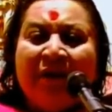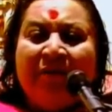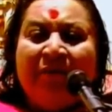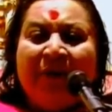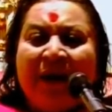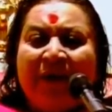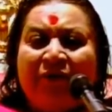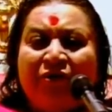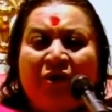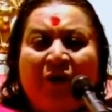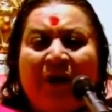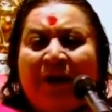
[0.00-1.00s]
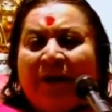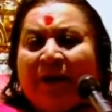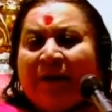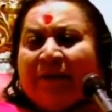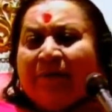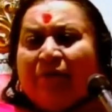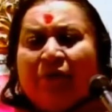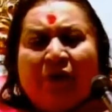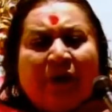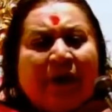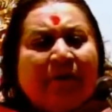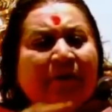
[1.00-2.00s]
If they had joy, they would
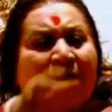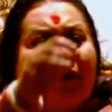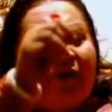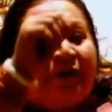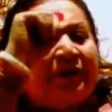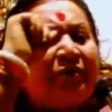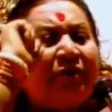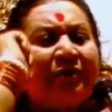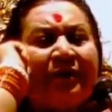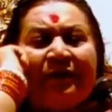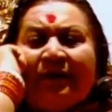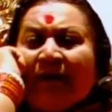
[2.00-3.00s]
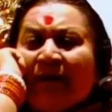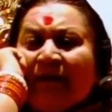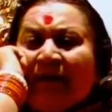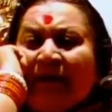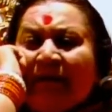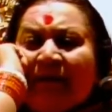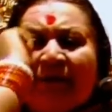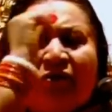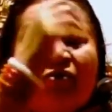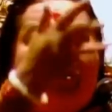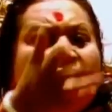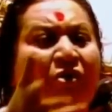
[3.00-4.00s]
not have done all these nonsensical things.
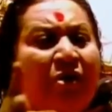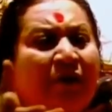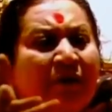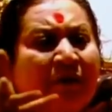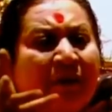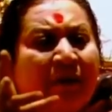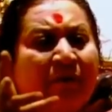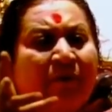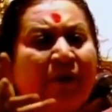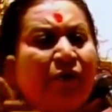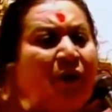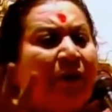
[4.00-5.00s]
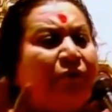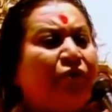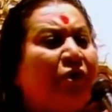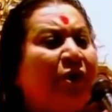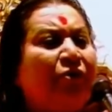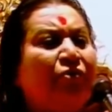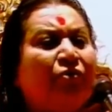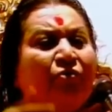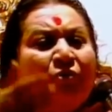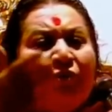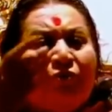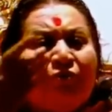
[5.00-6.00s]
There's no joy. When you have joy, you
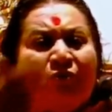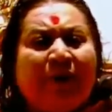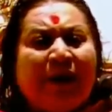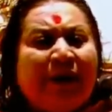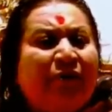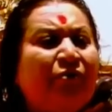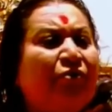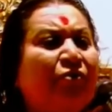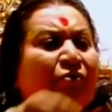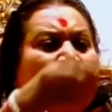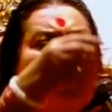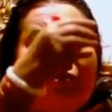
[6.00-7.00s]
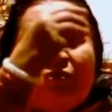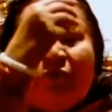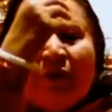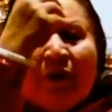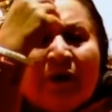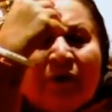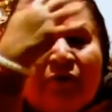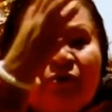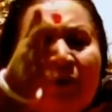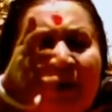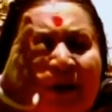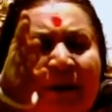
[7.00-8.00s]
don't want to fight, you don't want to
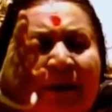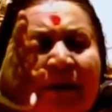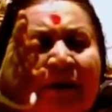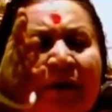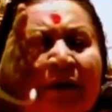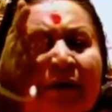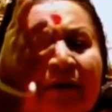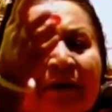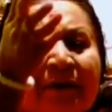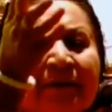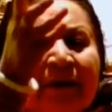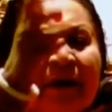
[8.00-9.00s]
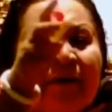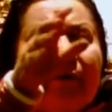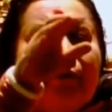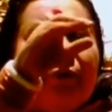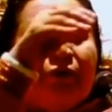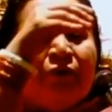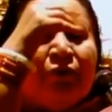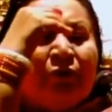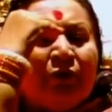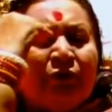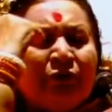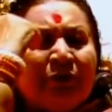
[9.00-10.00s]
do anything that is harmful, you don't
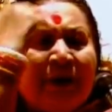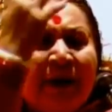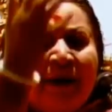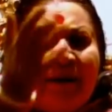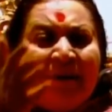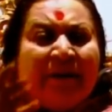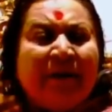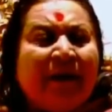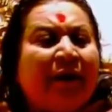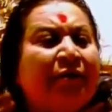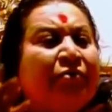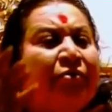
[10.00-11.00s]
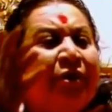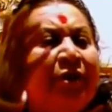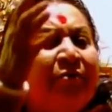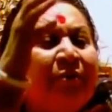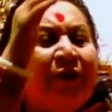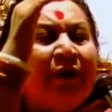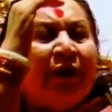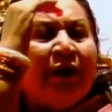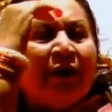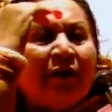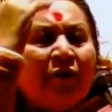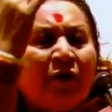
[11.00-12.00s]
want to say anything harsh to anyone.
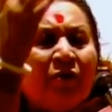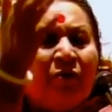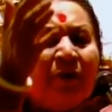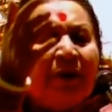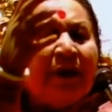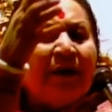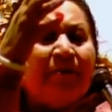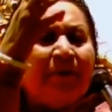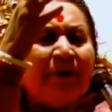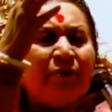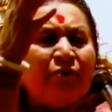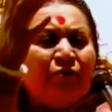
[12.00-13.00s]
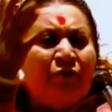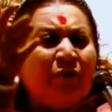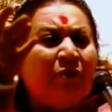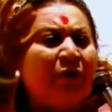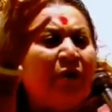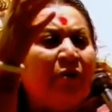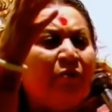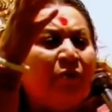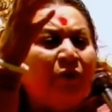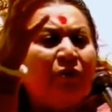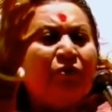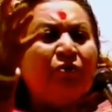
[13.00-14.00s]
Not only that, but you do not
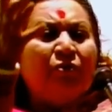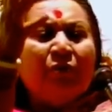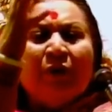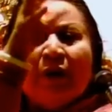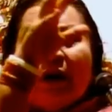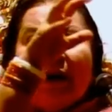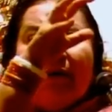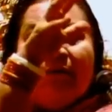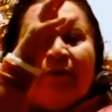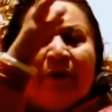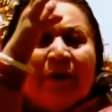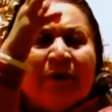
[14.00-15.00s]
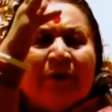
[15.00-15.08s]
want to have